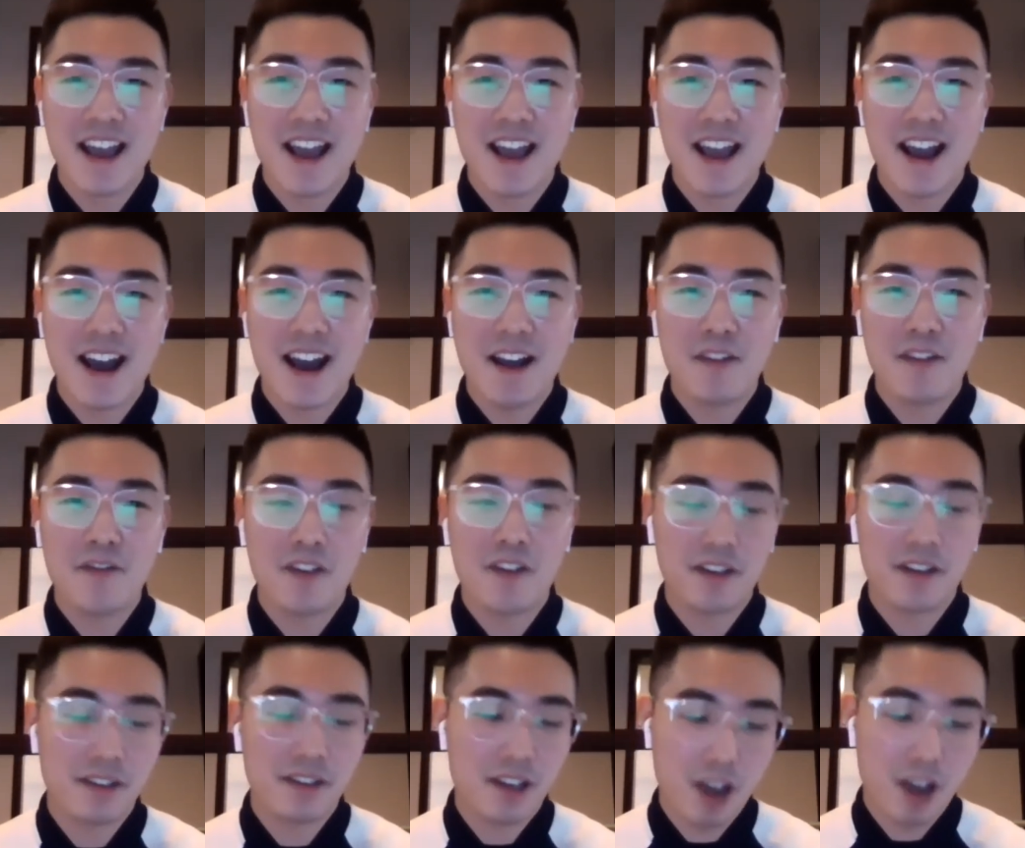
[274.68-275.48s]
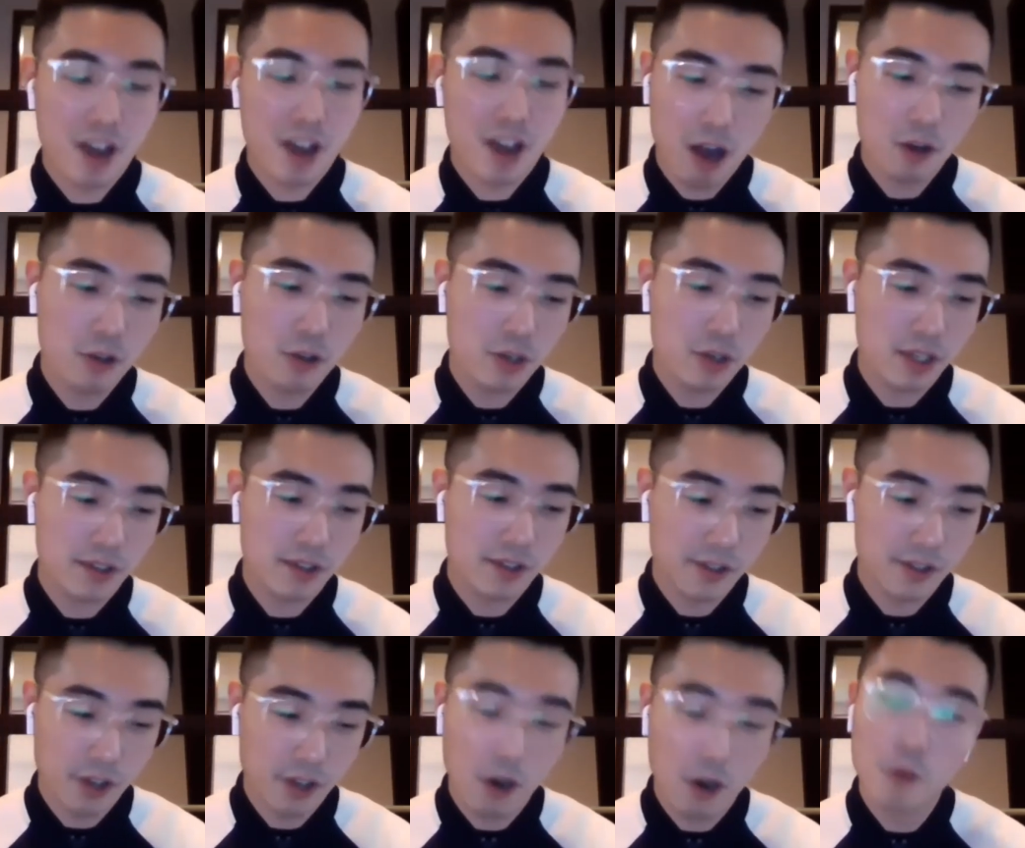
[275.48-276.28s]
I found the country
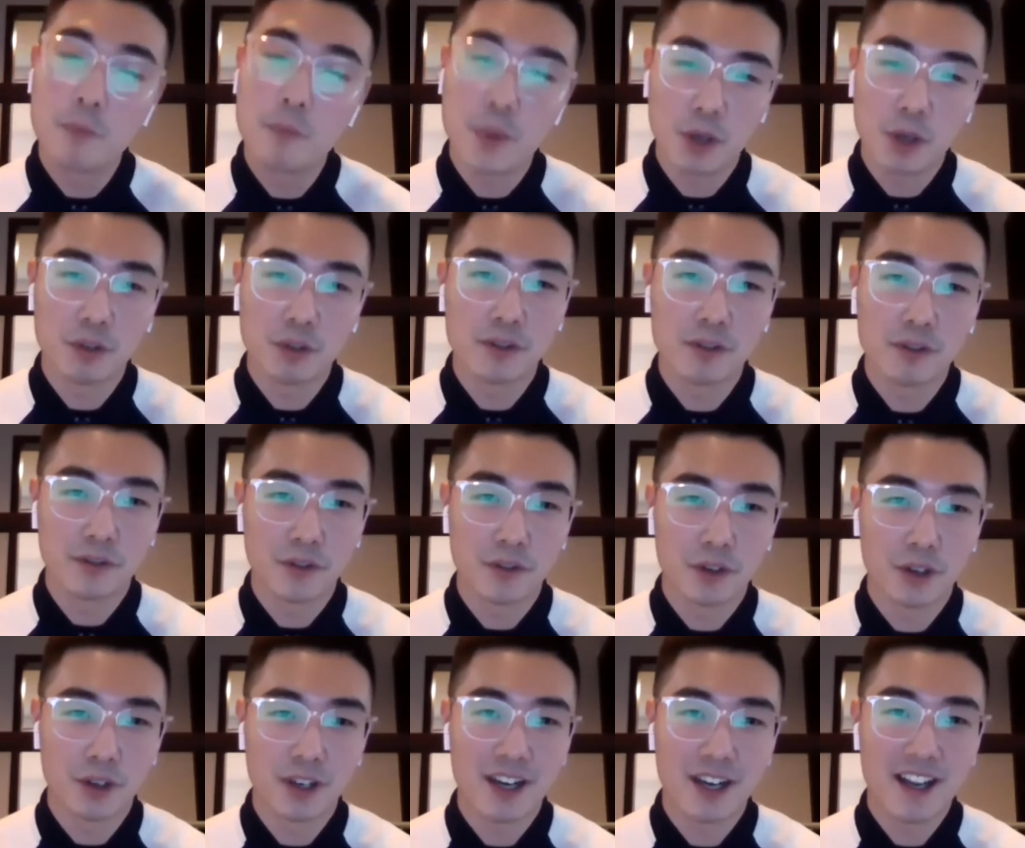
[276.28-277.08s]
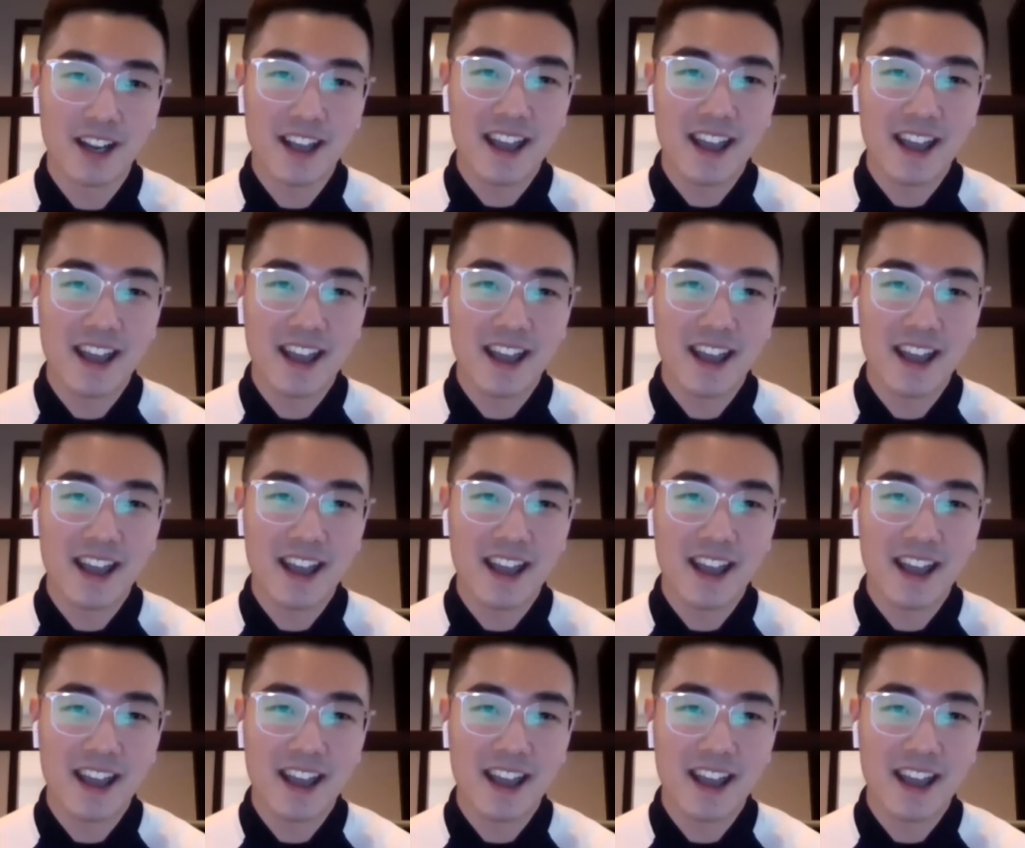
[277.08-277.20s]
is so beautiful,